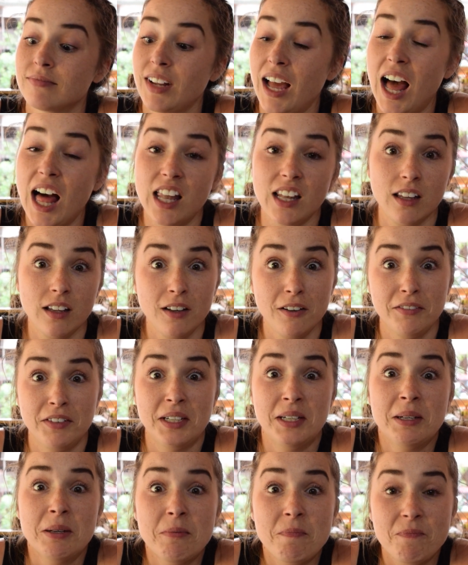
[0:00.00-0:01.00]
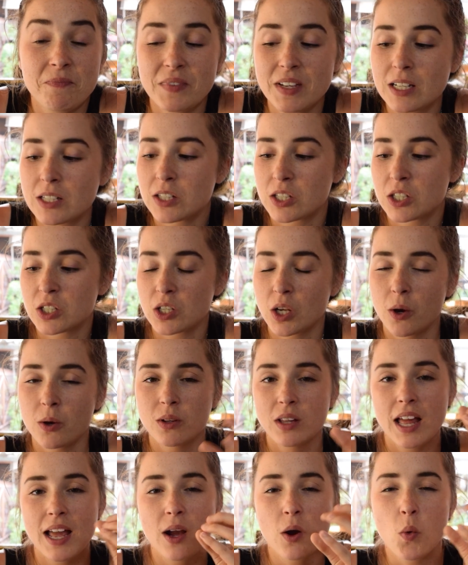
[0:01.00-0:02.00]
I love it. It's so
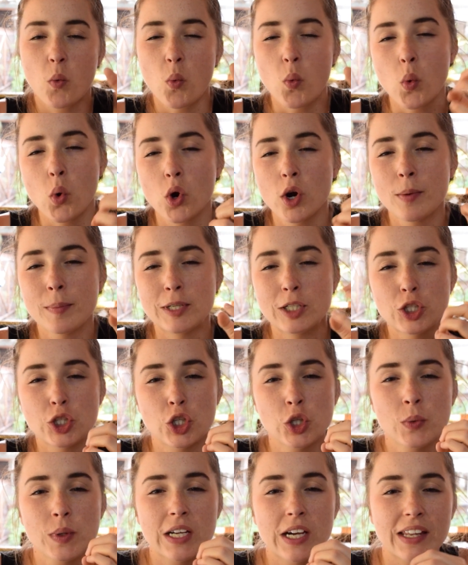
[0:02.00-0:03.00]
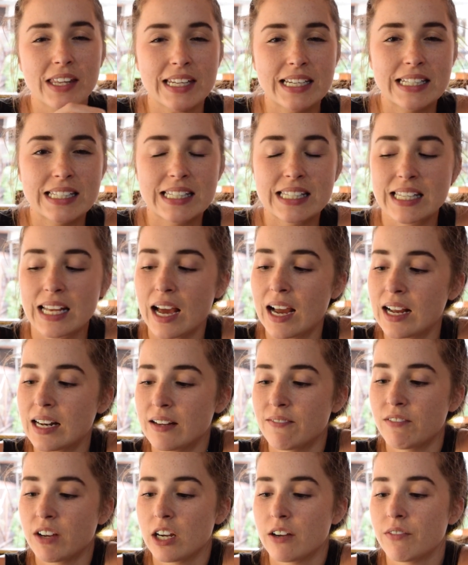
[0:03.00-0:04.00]
like warm and chewy on the inside
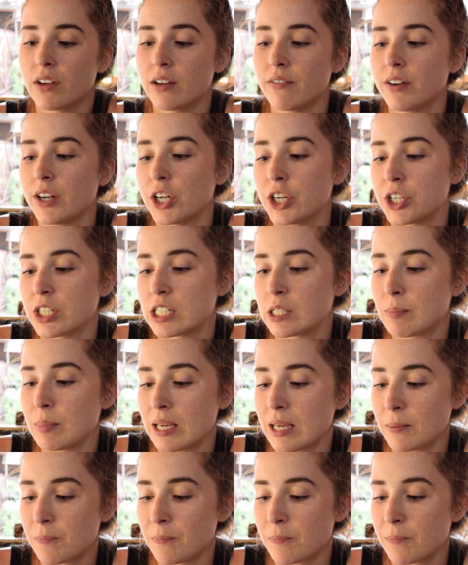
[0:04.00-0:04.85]
and very, very, very crispy.